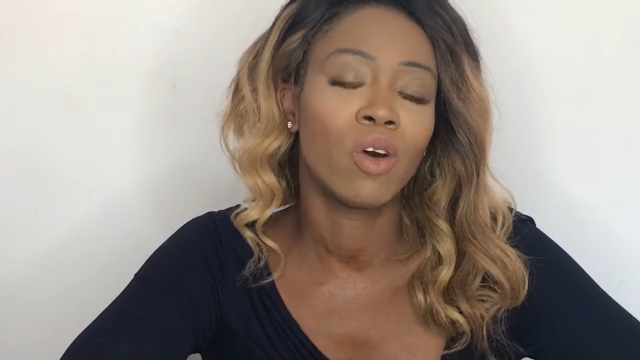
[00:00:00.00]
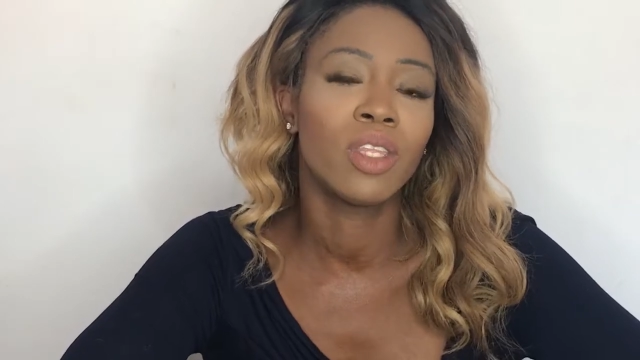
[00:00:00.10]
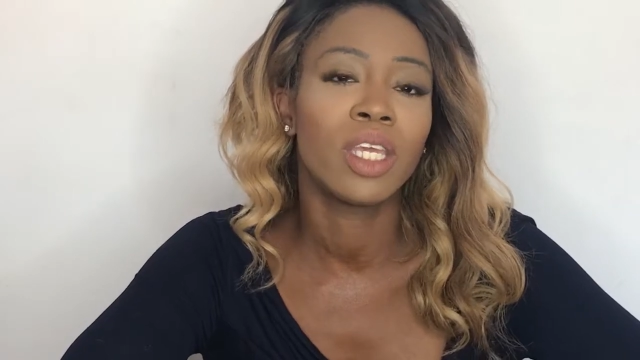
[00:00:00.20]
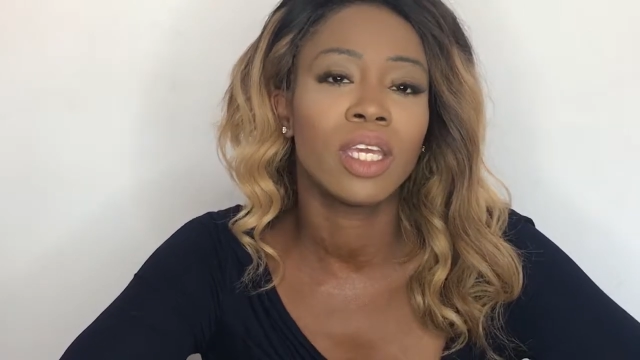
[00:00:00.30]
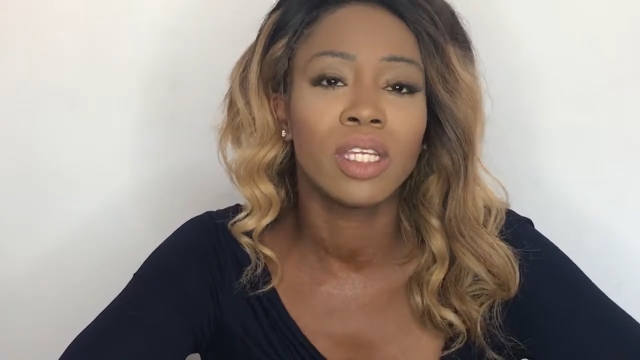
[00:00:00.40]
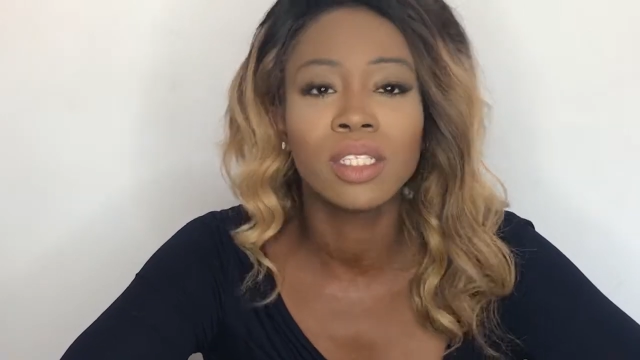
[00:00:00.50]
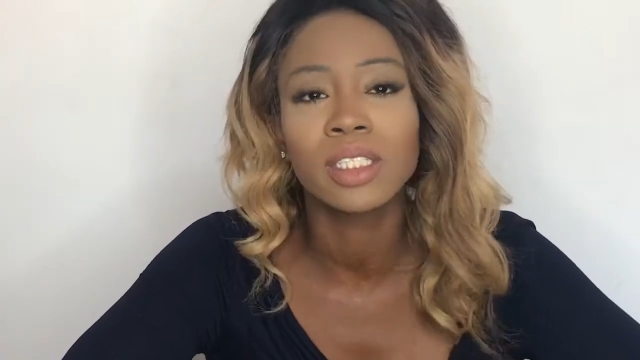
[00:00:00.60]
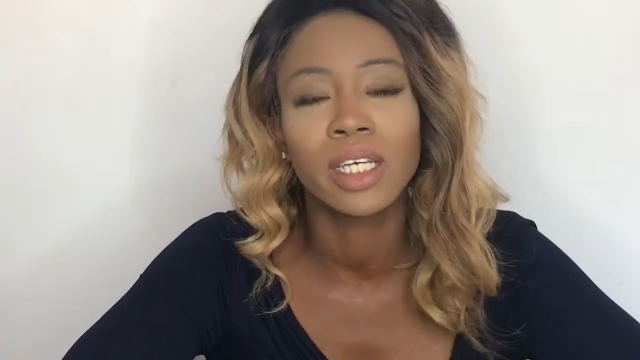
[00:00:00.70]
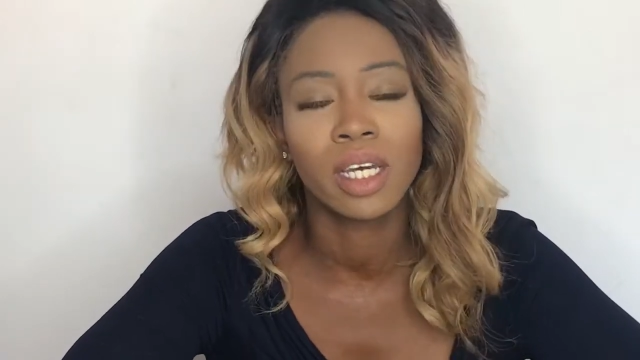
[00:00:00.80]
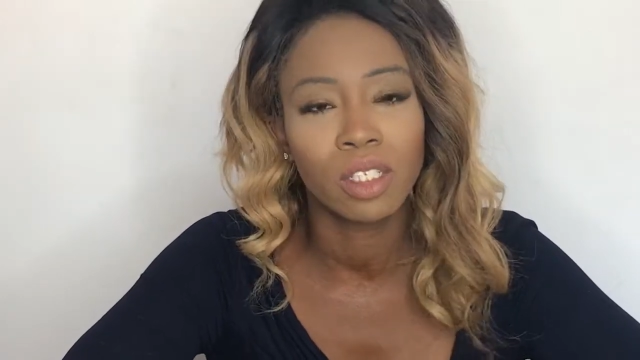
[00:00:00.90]
on the
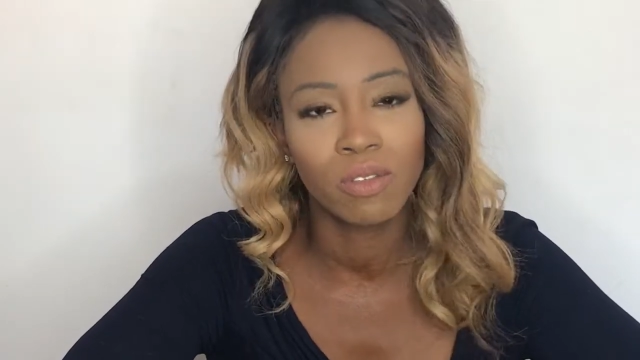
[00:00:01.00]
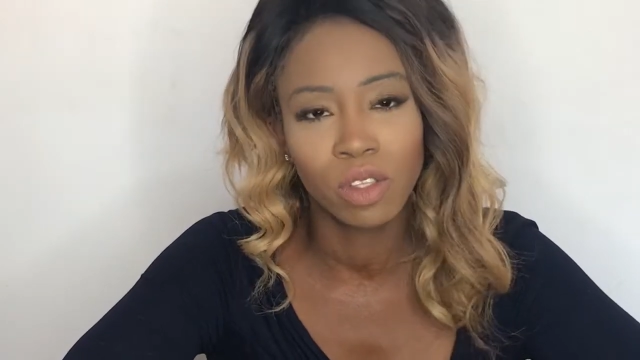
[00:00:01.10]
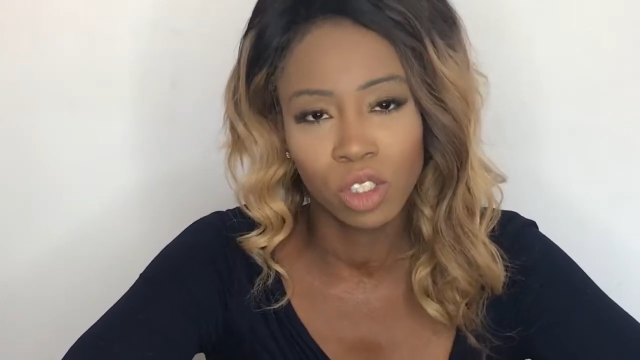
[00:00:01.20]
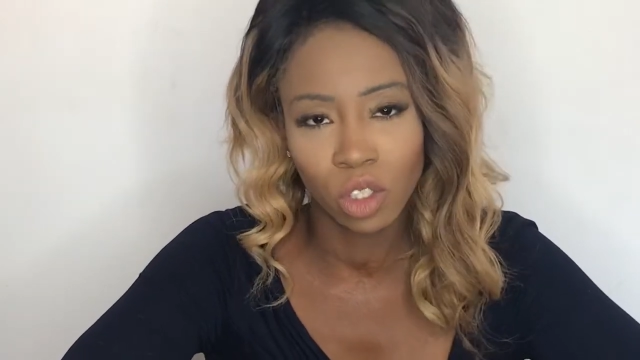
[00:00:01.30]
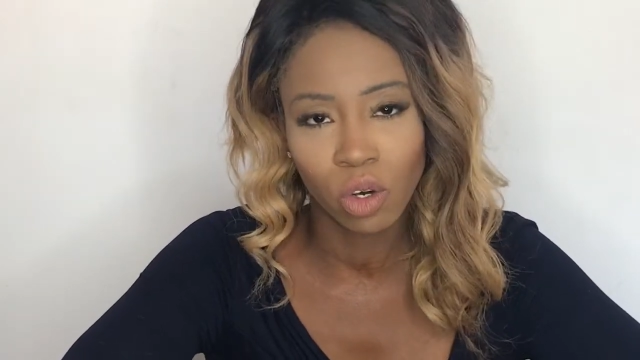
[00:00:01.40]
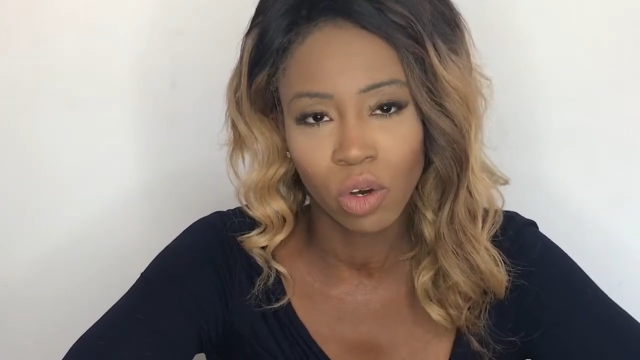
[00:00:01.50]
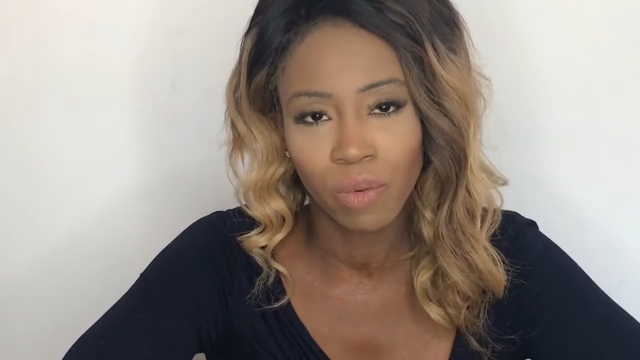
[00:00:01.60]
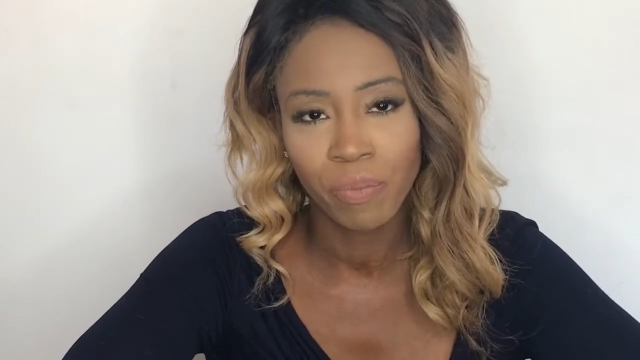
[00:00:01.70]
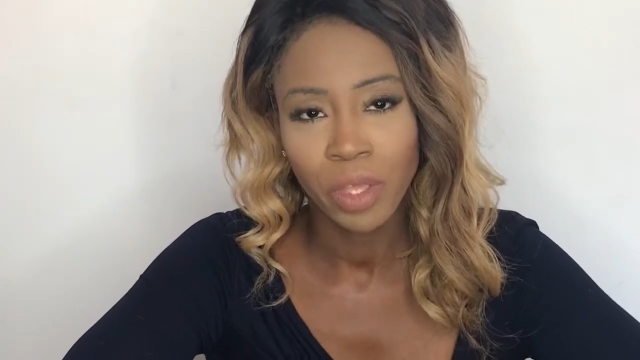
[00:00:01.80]
inside of the door.